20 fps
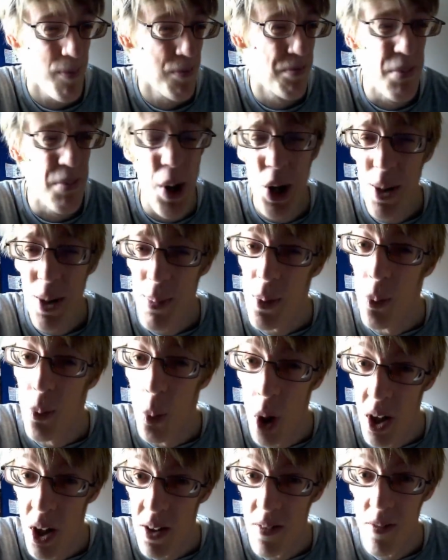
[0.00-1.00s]
it might only be
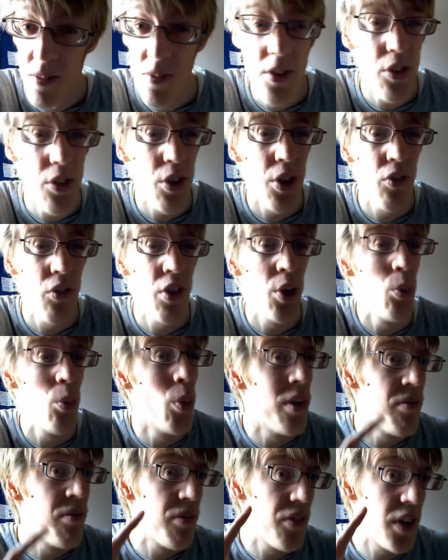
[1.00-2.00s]
one, there's only really
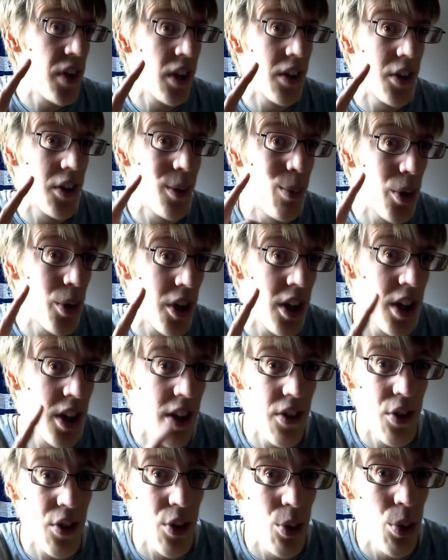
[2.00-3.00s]
one figure I'm looking
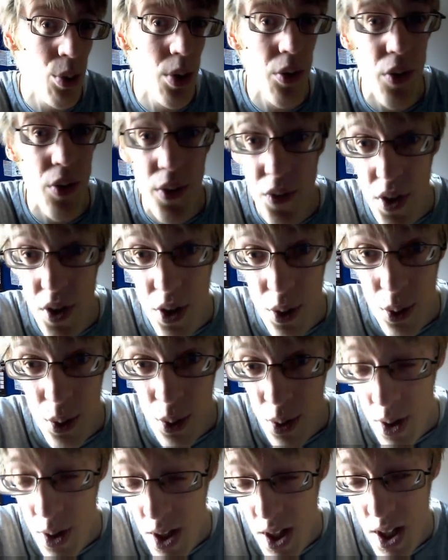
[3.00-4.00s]
at to
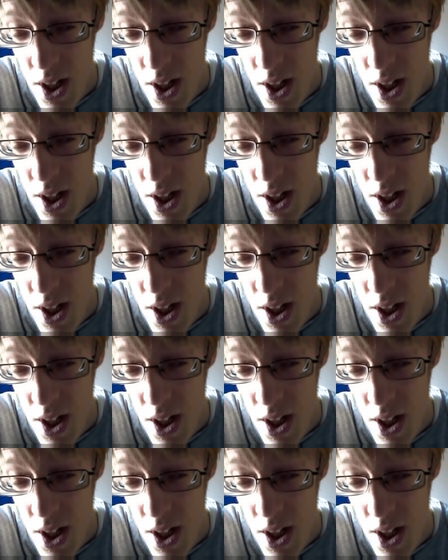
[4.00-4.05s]
review